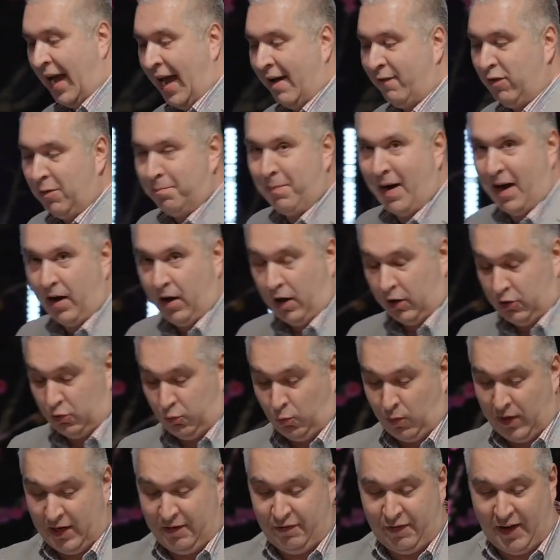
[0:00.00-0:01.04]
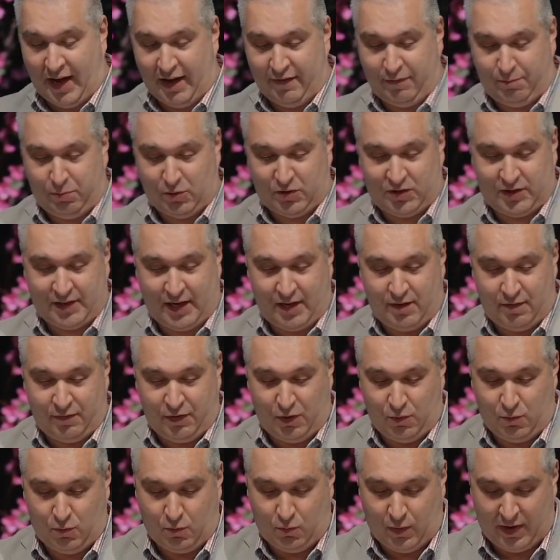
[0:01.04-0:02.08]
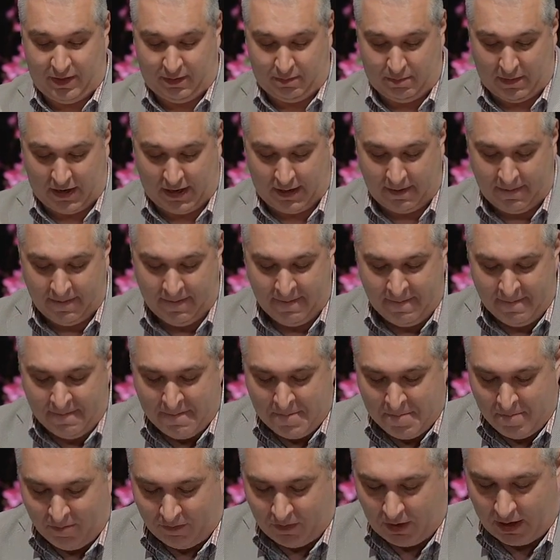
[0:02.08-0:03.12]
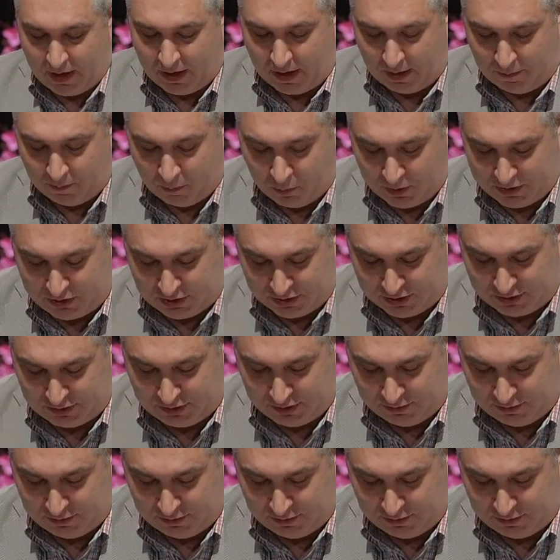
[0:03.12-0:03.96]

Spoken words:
have about a 25% of you with me, which is